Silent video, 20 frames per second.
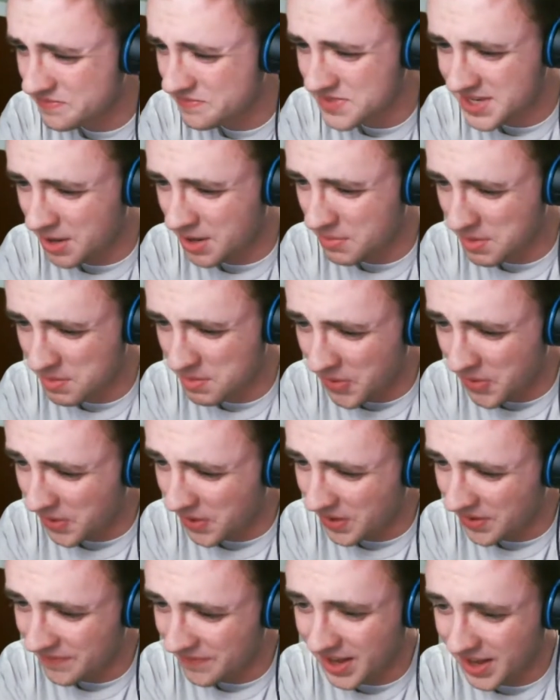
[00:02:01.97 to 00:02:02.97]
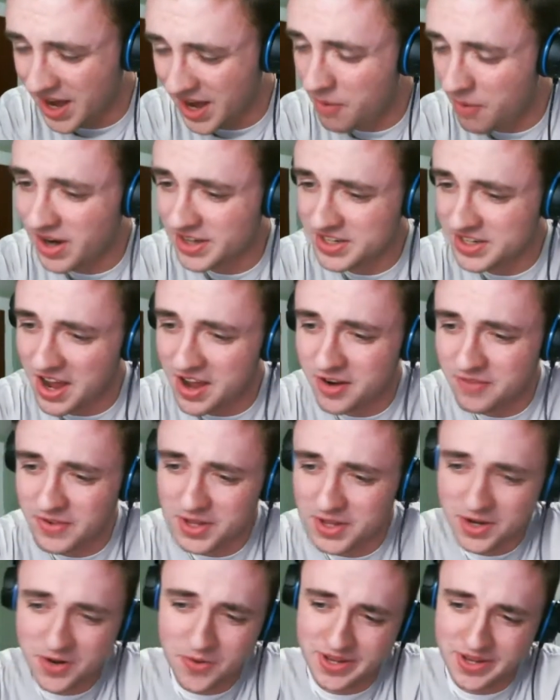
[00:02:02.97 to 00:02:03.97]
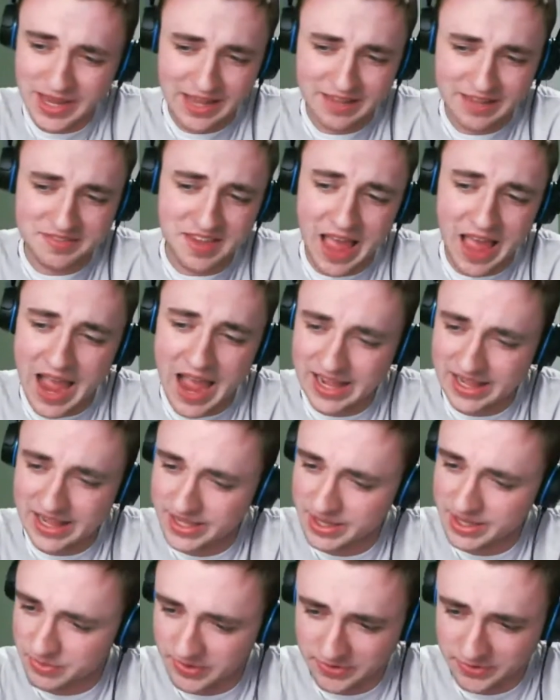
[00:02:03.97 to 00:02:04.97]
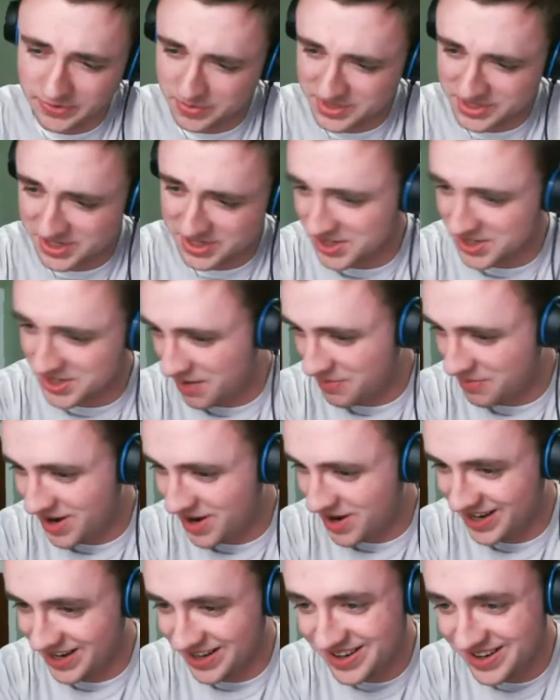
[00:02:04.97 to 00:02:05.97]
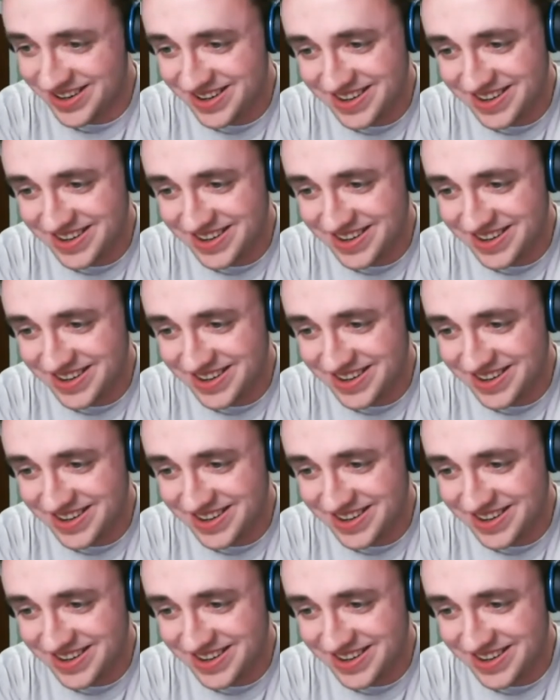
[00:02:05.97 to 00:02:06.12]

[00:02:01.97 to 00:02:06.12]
Tell me more. And I walked out of it knowing exactly what switches I wanted.